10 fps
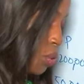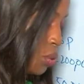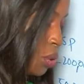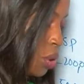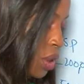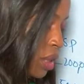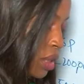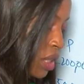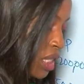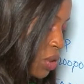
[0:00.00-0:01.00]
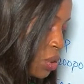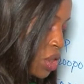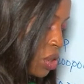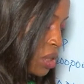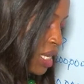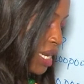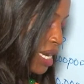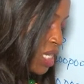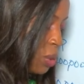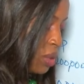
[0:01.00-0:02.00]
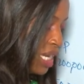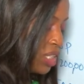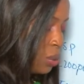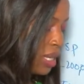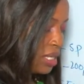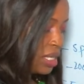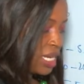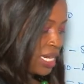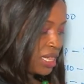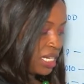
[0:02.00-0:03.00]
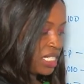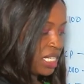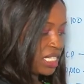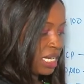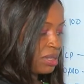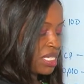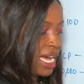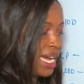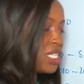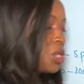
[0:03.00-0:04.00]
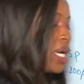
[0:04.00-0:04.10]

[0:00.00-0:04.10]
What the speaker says: to, these two zeros, they cancel with that one. That's 6 times 9, so